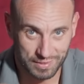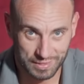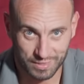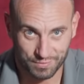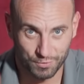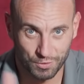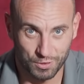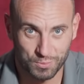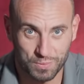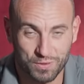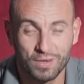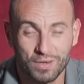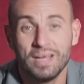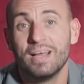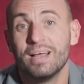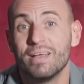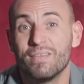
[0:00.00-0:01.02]
that's the first method,
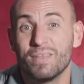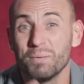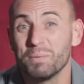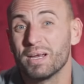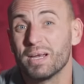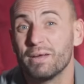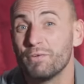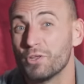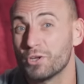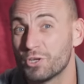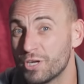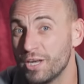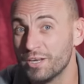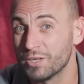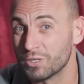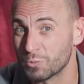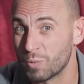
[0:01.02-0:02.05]
and then I'm going to give you the
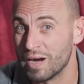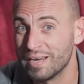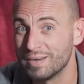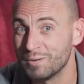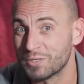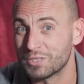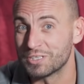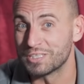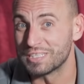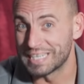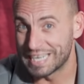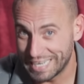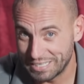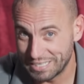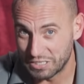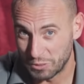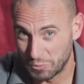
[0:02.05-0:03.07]
cheater's way, which is the
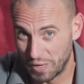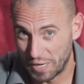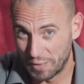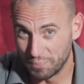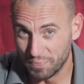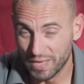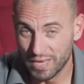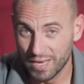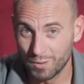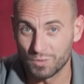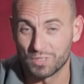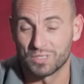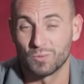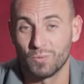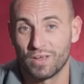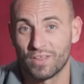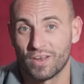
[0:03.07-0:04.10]
easy way, which is
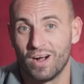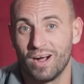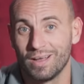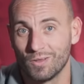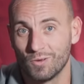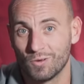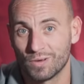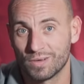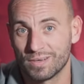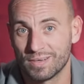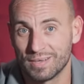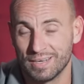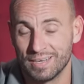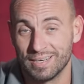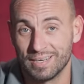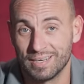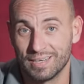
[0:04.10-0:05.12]
the way that I learned
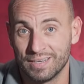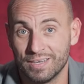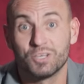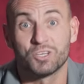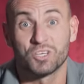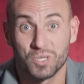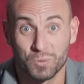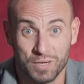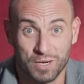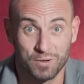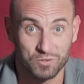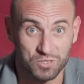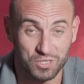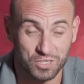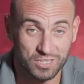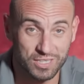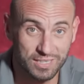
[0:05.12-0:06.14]
uh, initially when I was
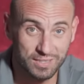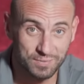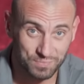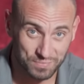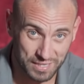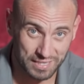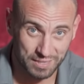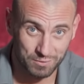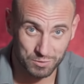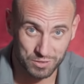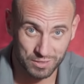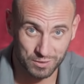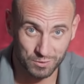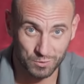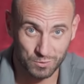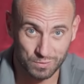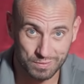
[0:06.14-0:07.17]
sixteen, and it was the
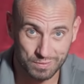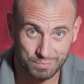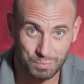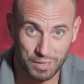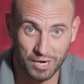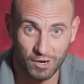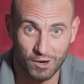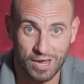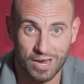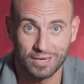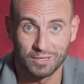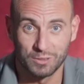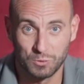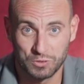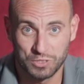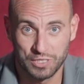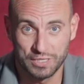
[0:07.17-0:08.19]
little biohack, a
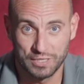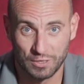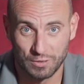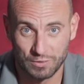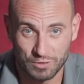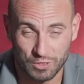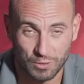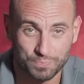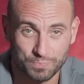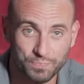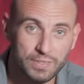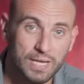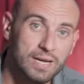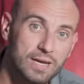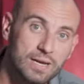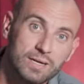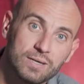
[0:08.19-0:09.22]
little cheat code. So
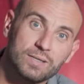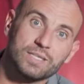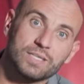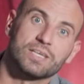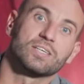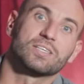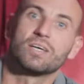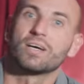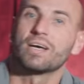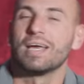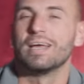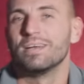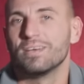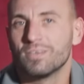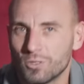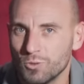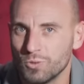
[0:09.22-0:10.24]
let's get stuck
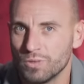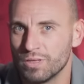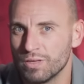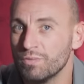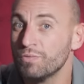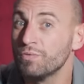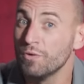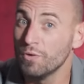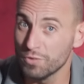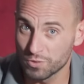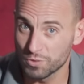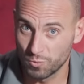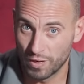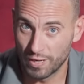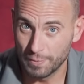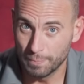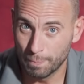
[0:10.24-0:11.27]
into the first
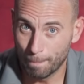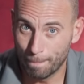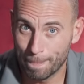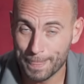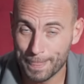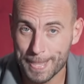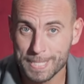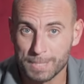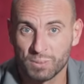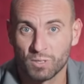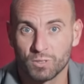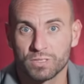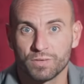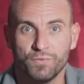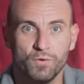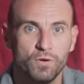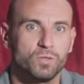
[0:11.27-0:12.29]
way, because
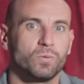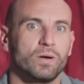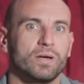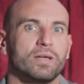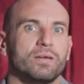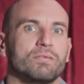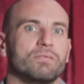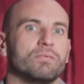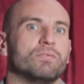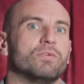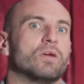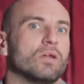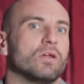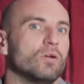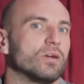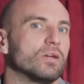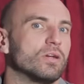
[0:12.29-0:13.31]
the first way, if you
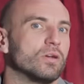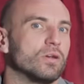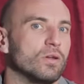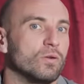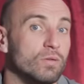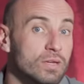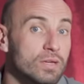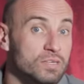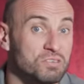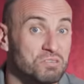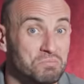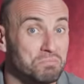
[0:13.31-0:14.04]
can learn to do this,